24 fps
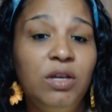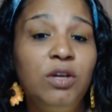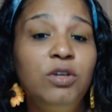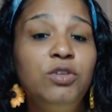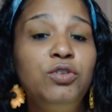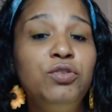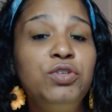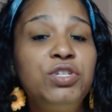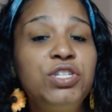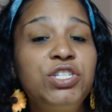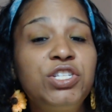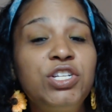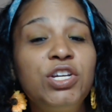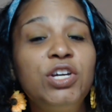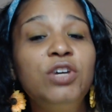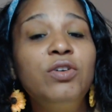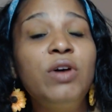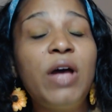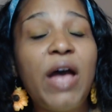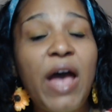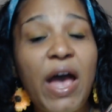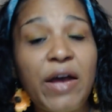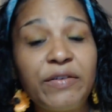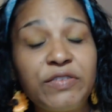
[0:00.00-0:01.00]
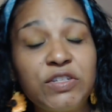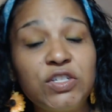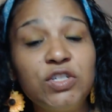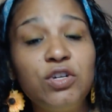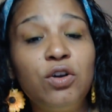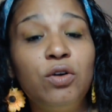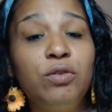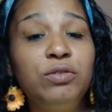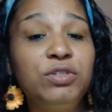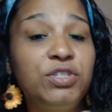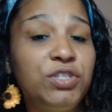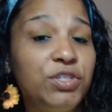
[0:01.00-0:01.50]
You still have to
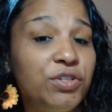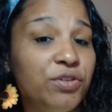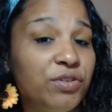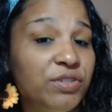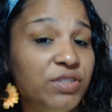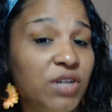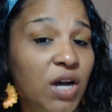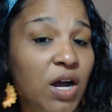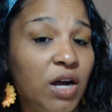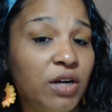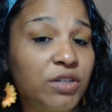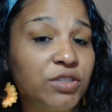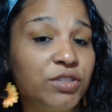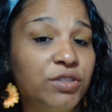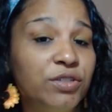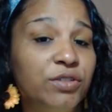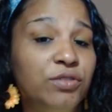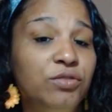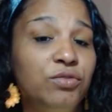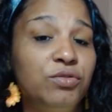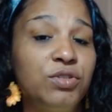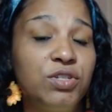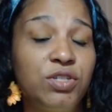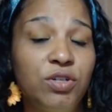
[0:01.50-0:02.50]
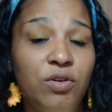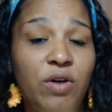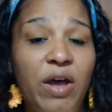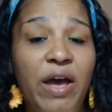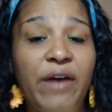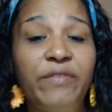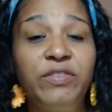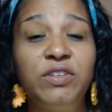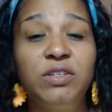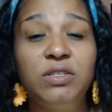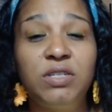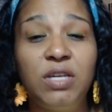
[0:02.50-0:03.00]
go to your doctor. You still
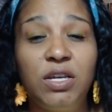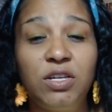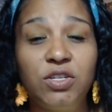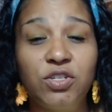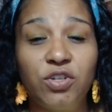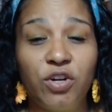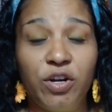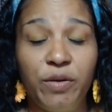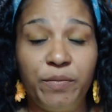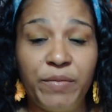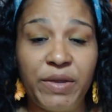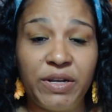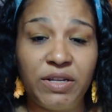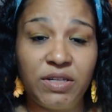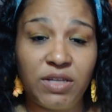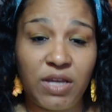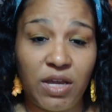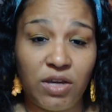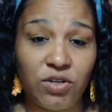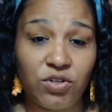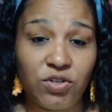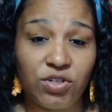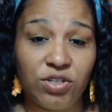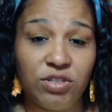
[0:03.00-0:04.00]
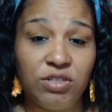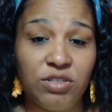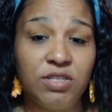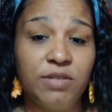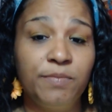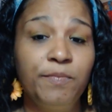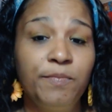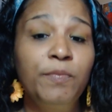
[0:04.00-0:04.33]
have to take certain medications